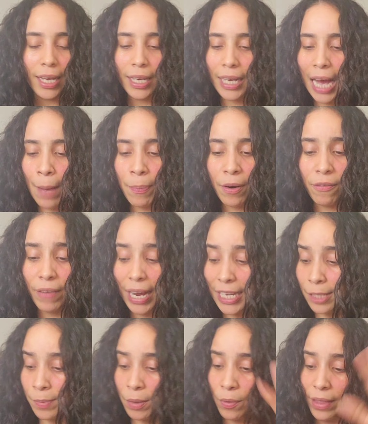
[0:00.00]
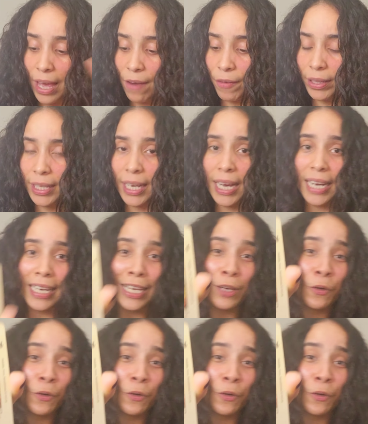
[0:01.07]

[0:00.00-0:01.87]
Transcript: God provides me with everything I need.